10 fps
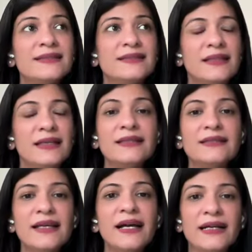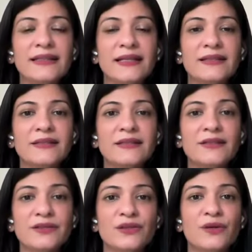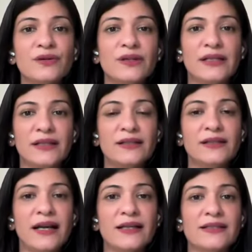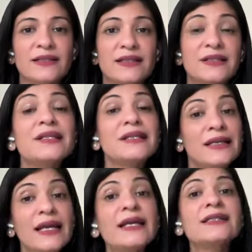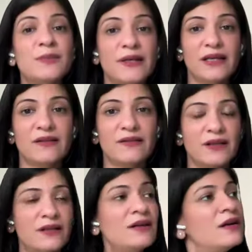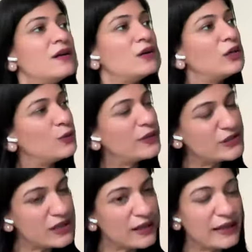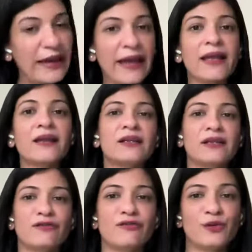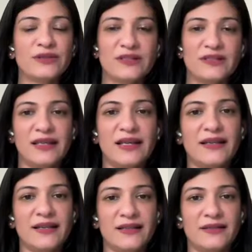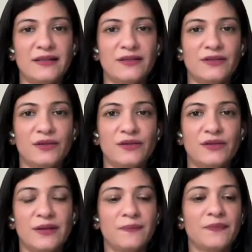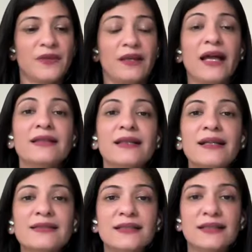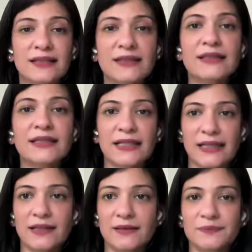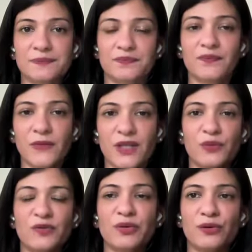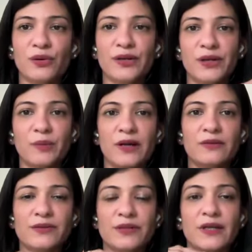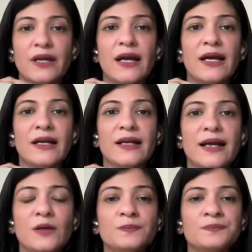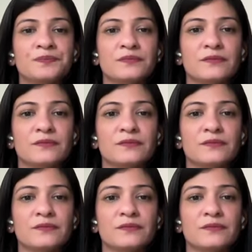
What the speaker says: it's the identity story that creates behavior, which again reinforces the identity story. And that's the third layer that we've been talking about. Now,